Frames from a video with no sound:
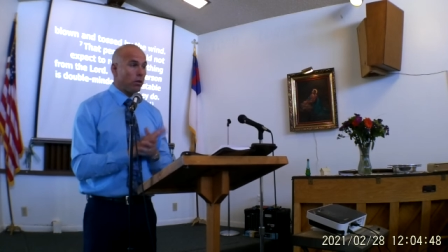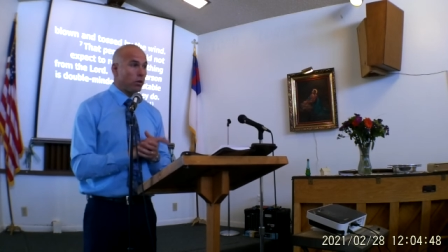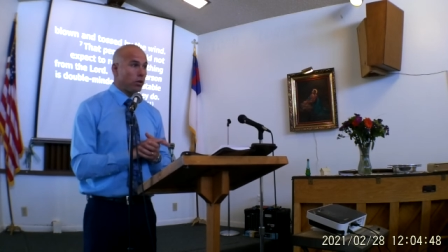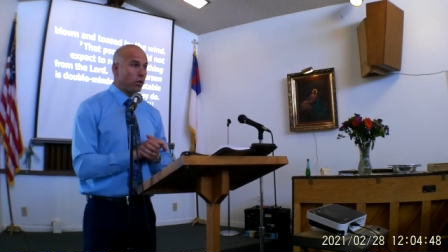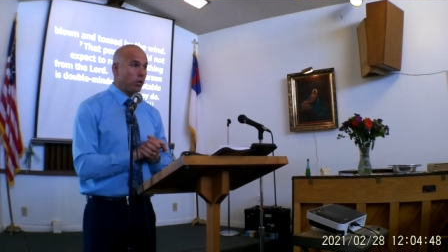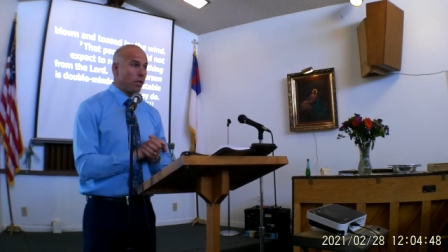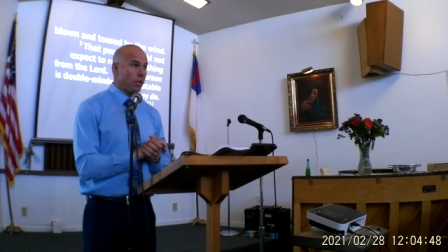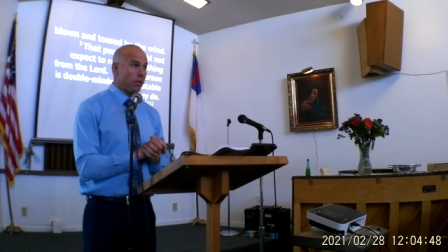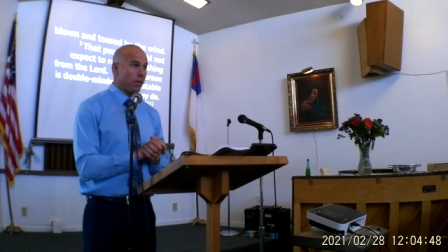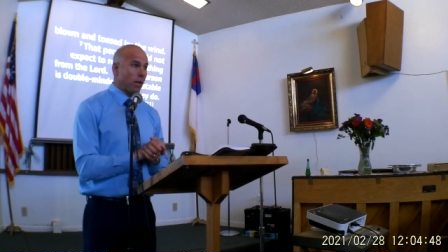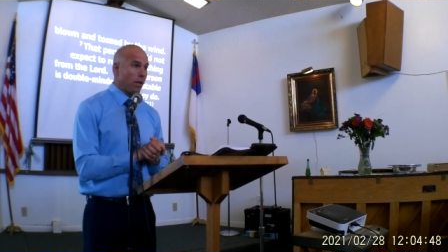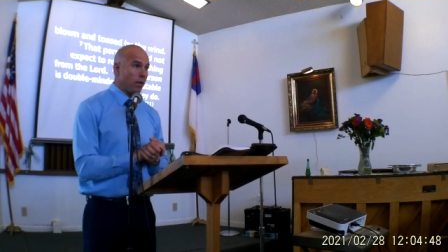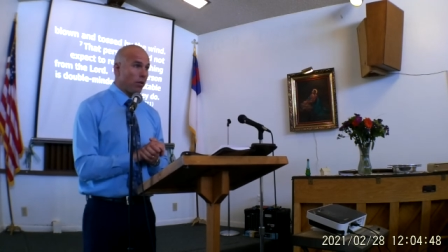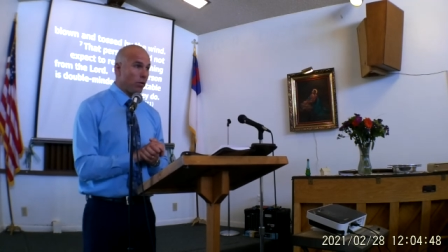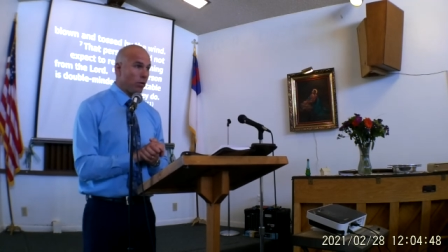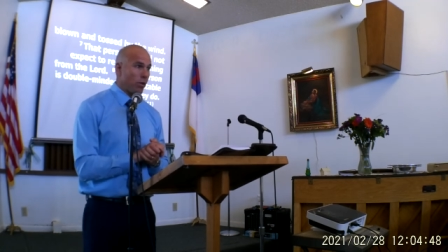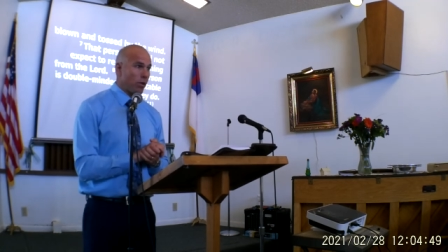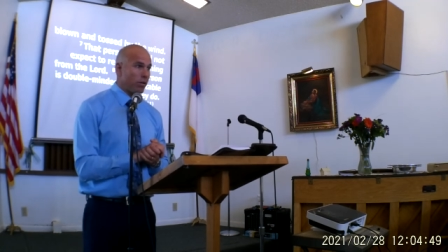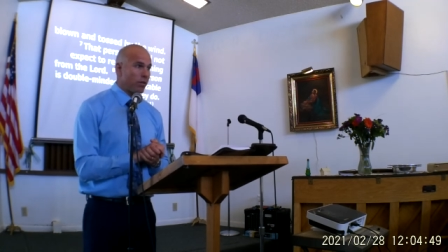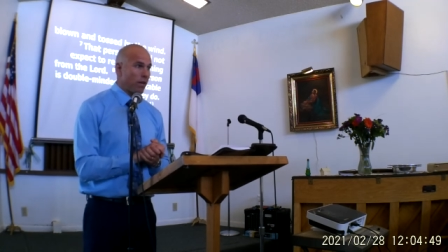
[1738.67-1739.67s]
she's going to do
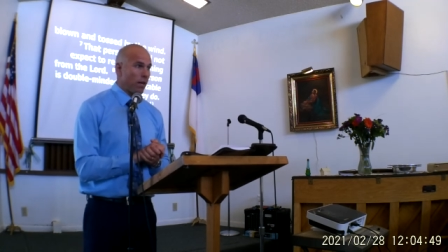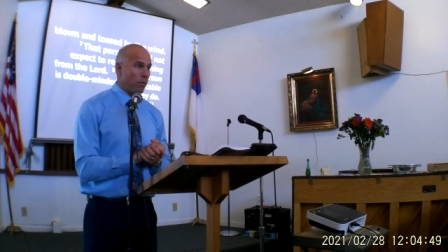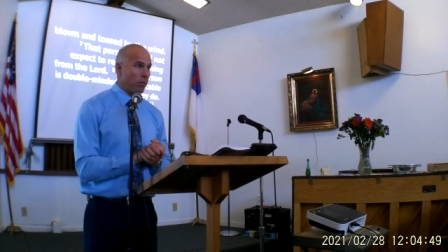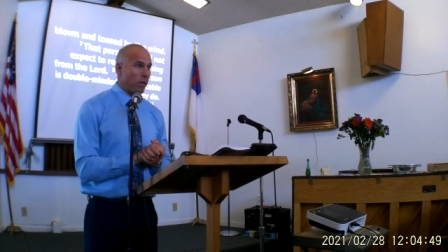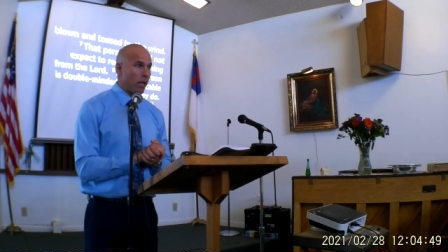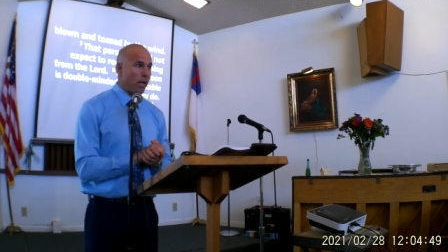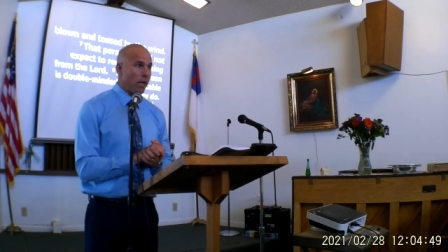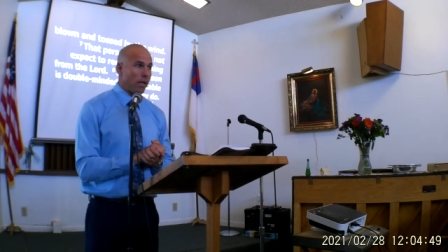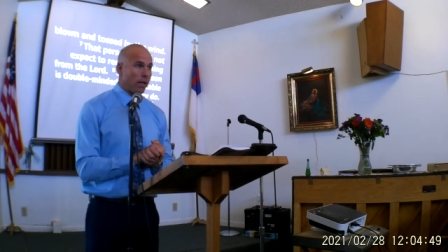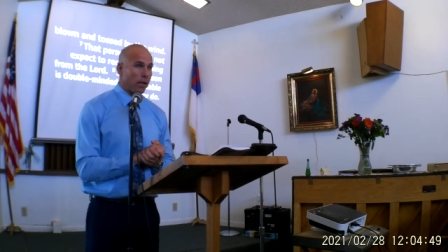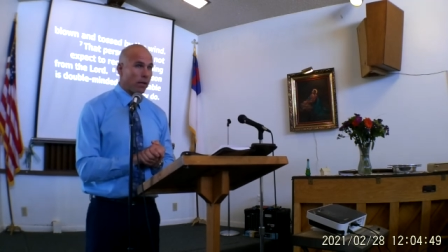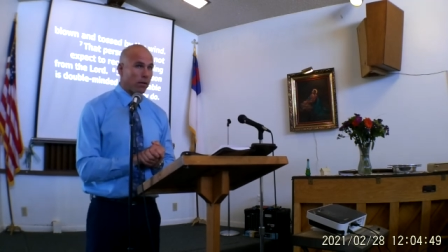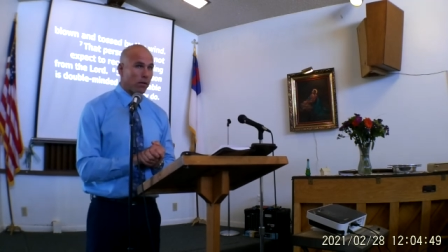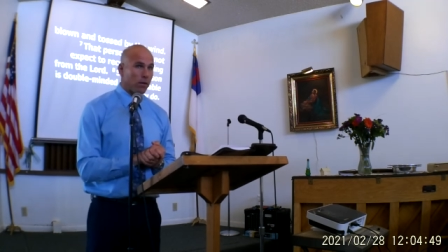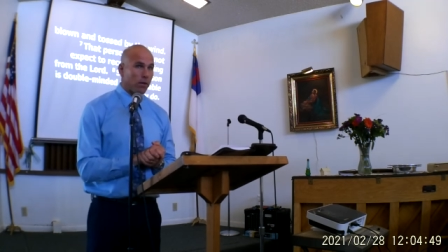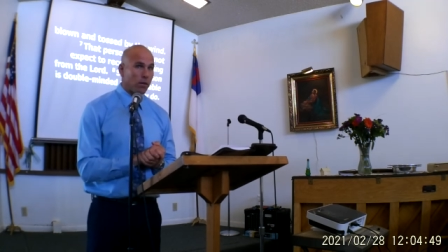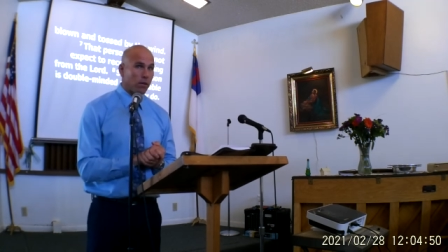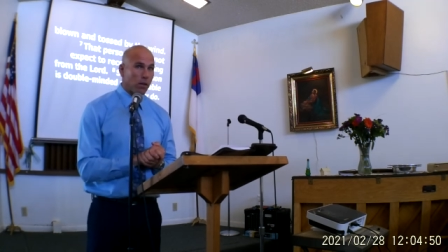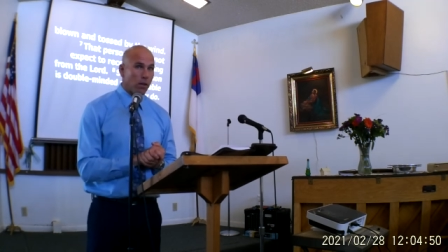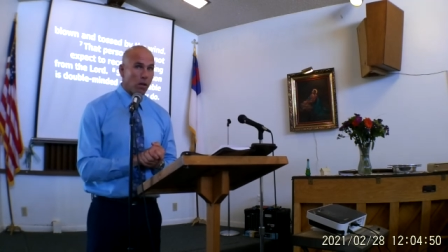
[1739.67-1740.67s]
the same thing.
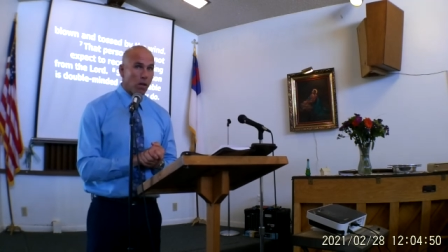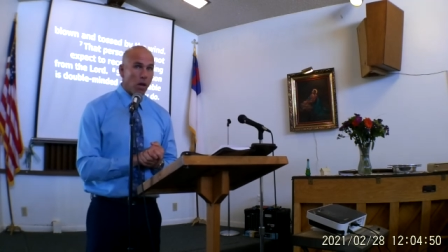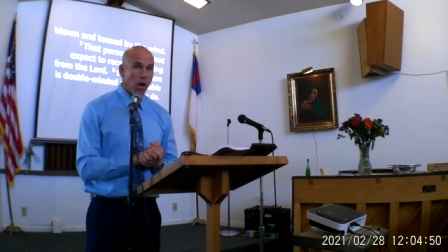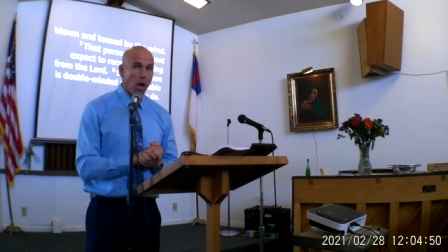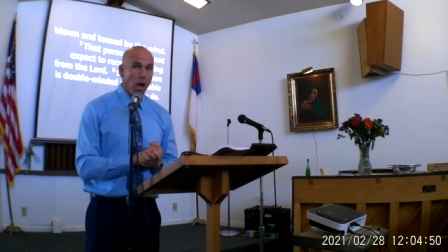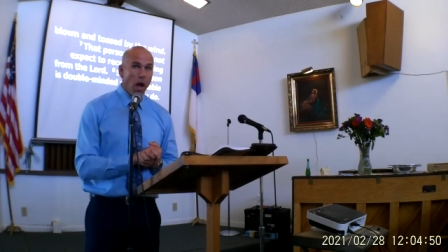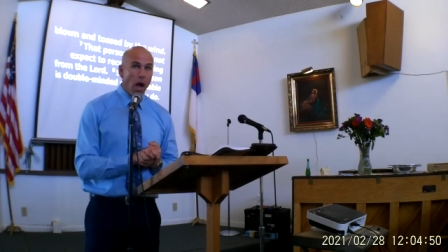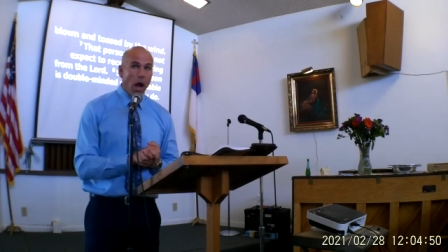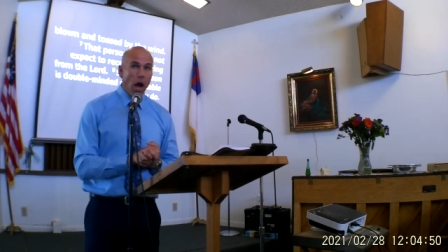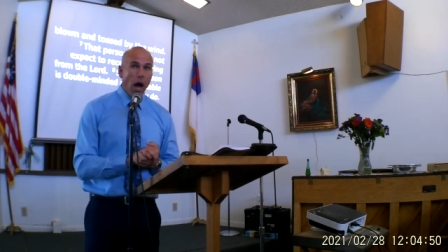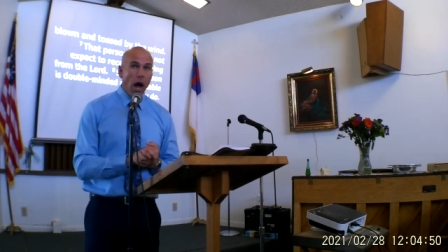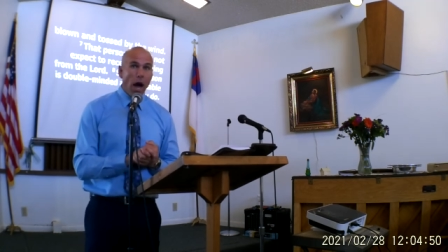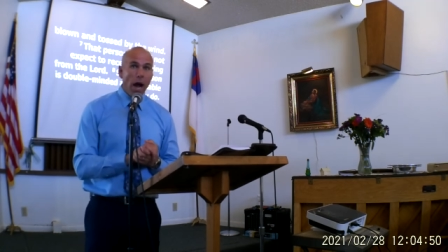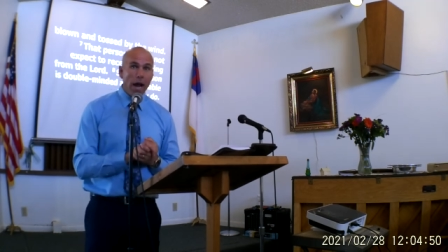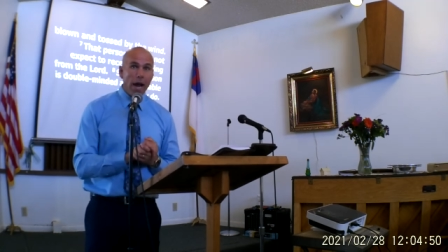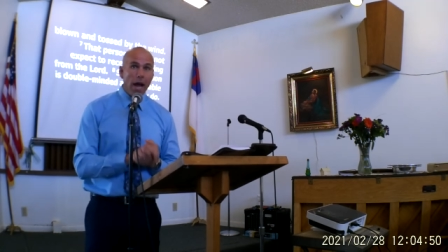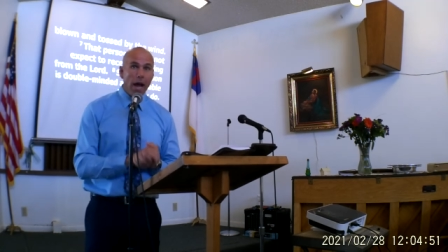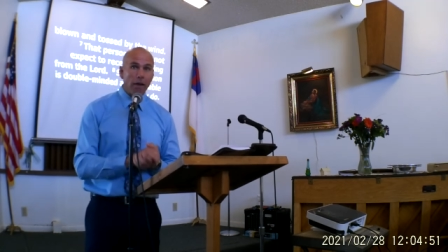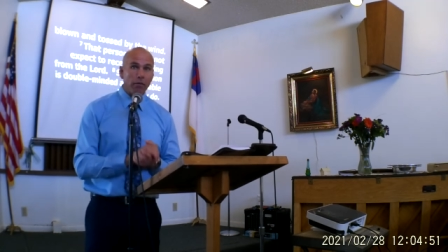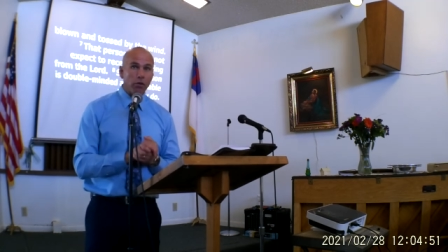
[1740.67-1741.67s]
I
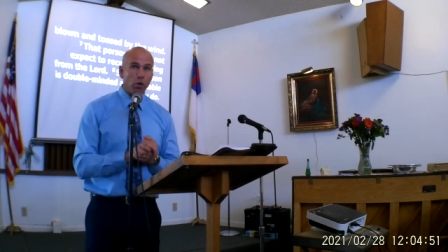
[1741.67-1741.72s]
have